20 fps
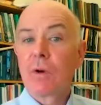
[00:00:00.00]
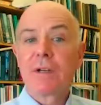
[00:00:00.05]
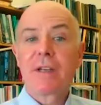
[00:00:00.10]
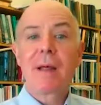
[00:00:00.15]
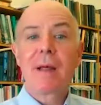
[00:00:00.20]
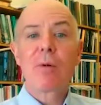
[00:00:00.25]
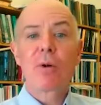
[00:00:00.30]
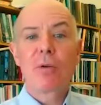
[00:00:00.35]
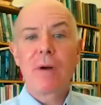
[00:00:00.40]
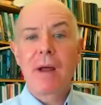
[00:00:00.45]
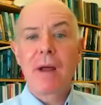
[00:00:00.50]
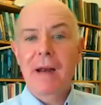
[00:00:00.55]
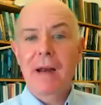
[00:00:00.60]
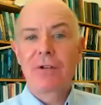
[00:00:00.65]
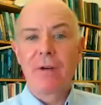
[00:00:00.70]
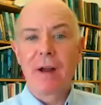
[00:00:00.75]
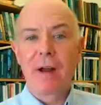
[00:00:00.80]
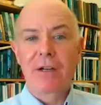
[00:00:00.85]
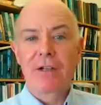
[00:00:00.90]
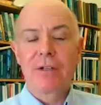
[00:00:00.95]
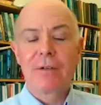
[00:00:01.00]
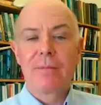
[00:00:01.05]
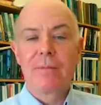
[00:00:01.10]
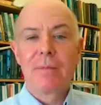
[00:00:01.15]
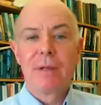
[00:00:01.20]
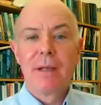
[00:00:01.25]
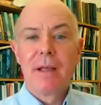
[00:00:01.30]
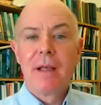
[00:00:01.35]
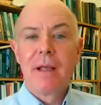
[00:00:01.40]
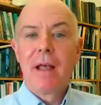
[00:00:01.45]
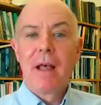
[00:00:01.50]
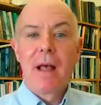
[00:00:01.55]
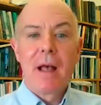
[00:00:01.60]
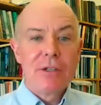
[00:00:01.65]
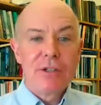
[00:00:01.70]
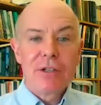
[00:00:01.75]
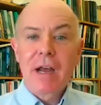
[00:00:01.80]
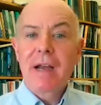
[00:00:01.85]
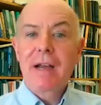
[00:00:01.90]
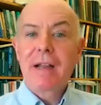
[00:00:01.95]
more democratic direction.
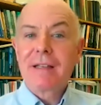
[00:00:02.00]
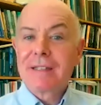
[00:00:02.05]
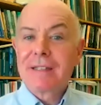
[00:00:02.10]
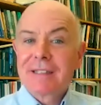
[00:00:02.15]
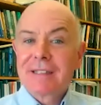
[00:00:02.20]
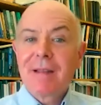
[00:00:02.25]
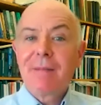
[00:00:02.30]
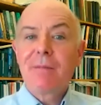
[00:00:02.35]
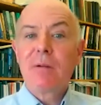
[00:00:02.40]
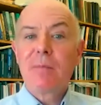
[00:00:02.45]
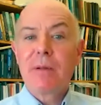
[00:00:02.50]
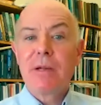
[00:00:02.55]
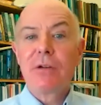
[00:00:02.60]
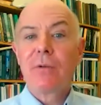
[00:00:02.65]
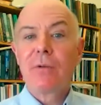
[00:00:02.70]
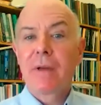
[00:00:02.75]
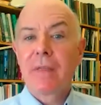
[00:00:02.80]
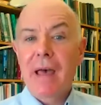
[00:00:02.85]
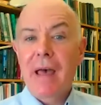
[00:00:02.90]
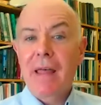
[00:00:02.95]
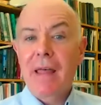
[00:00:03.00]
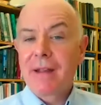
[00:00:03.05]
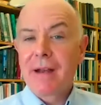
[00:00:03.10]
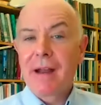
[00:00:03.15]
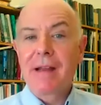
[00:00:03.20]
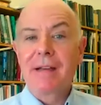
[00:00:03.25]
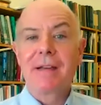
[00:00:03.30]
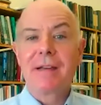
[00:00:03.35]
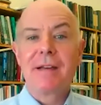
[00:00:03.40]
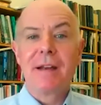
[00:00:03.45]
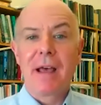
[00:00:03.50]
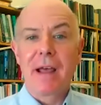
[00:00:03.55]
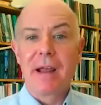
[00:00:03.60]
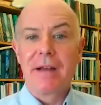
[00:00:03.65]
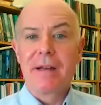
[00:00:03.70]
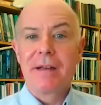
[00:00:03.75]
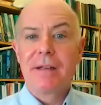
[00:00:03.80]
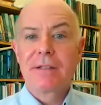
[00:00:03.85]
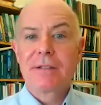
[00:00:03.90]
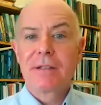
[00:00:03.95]
China seemed to be doing that in the
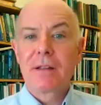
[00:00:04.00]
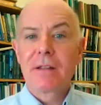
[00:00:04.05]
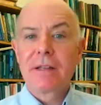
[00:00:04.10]
1990s,